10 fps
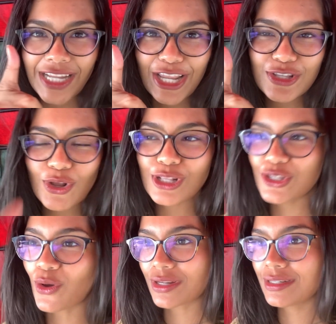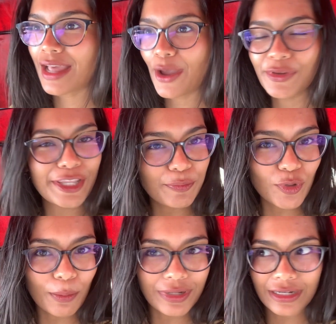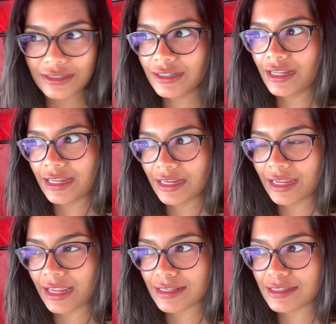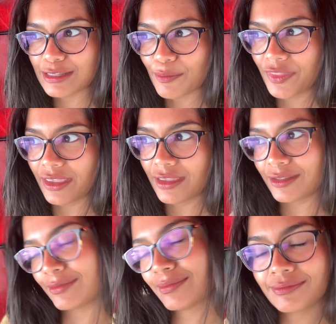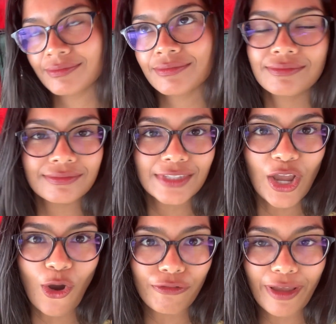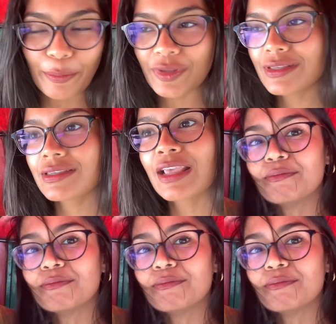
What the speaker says: it's all sorted. I will keep you updated in case something off happens.